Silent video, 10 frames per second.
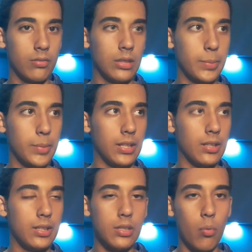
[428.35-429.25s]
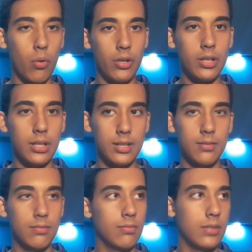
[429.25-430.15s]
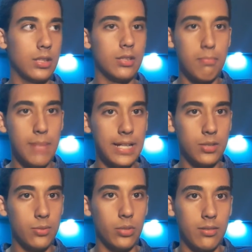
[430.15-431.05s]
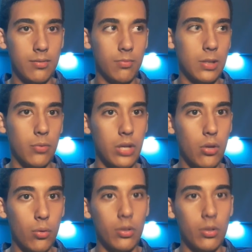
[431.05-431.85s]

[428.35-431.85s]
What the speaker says: This is a word that doesn't match with what we know.